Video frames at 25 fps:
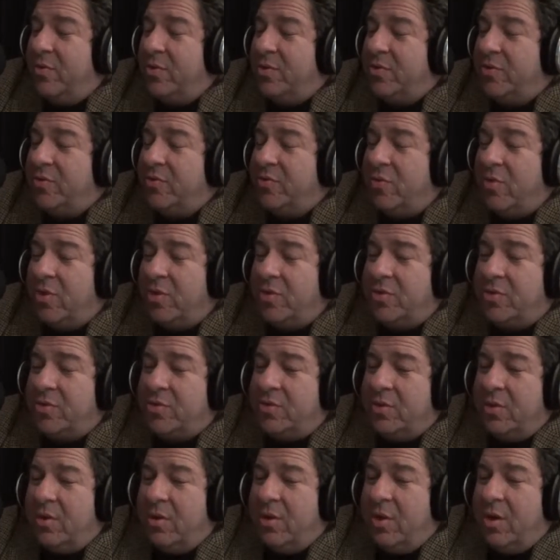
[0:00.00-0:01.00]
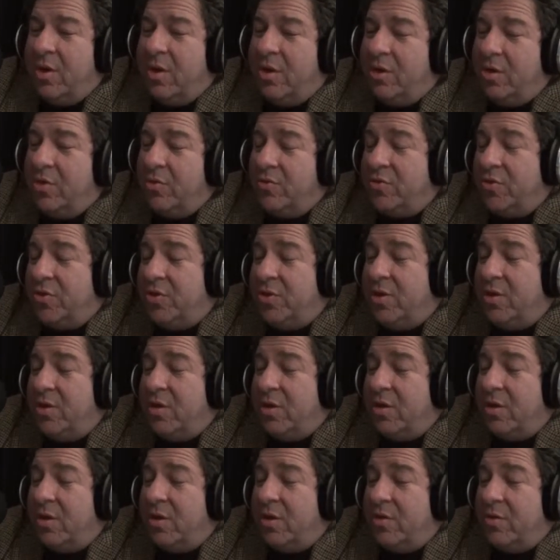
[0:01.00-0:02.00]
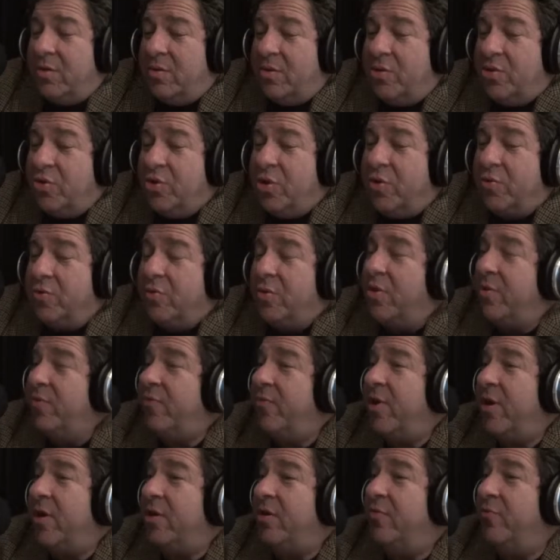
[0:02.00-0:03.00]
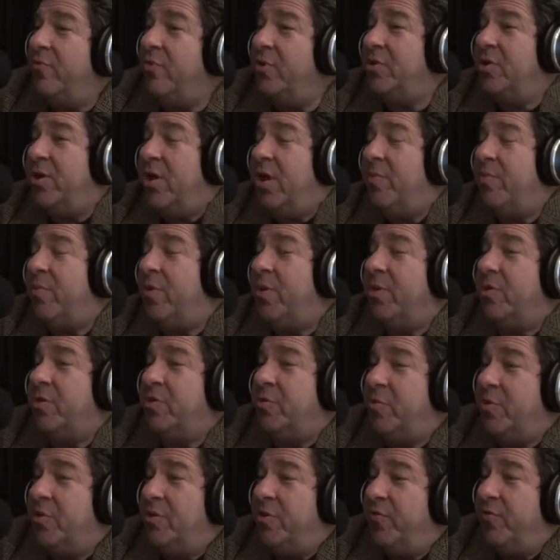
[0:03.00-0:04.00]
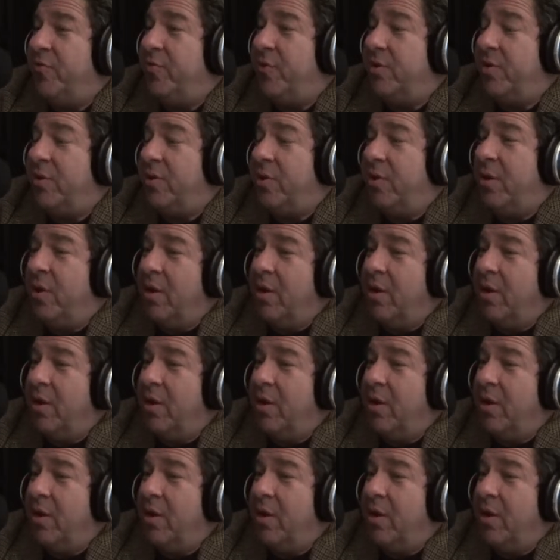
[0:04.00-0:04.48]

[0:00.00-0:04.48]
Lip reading: once you see a general effect of what's happening specifically,